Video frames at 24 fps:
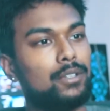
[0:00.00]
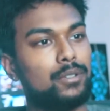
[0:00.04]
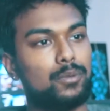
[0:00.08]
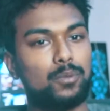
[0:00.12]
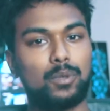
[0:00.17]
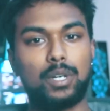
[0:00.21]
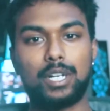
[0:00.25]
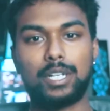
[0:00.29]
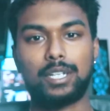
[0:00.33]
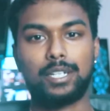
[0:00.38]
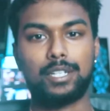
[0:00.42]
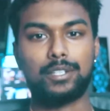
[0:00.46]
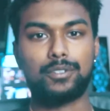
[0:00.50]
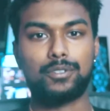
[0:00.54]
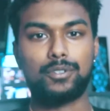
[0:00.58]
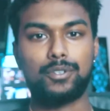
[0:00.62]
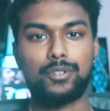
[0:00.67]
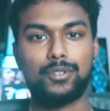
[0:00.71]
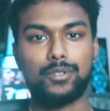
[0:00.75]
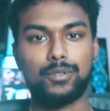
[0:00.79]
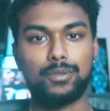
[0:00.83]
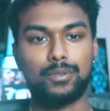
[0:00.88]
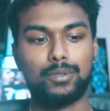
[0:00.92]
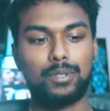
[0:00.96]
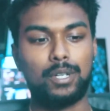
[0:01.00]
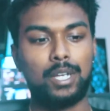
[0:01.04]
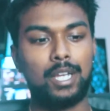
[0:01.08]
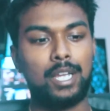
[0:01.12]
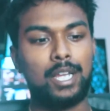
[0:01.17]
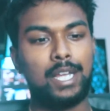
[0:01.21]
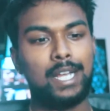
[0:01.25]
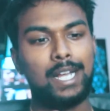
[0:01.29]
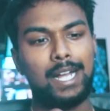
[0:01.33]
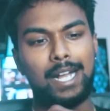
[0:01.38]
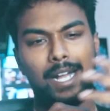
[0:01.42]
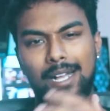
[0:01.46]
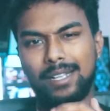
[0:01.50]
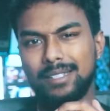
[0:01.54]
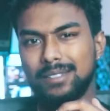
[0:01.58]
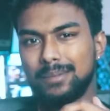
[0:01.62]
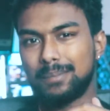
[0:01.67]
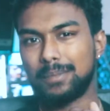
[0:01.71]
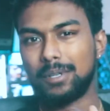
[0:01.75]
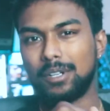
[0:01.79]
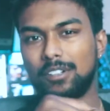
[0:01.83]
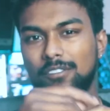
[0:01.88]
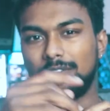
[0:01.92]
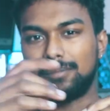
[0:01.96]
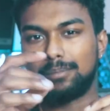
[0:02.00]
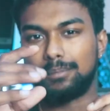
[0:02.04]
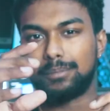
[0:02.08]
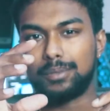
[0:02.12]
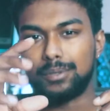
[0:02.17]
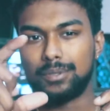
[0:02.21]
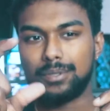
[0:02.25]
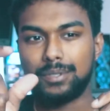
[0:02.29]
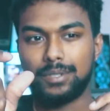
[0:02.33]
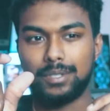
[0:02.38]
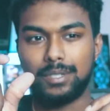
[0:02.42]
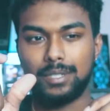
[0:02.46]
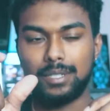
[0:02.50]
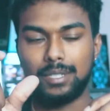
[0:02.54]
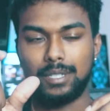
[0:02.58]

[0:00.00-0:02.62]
working as usual. It has a bit of boost,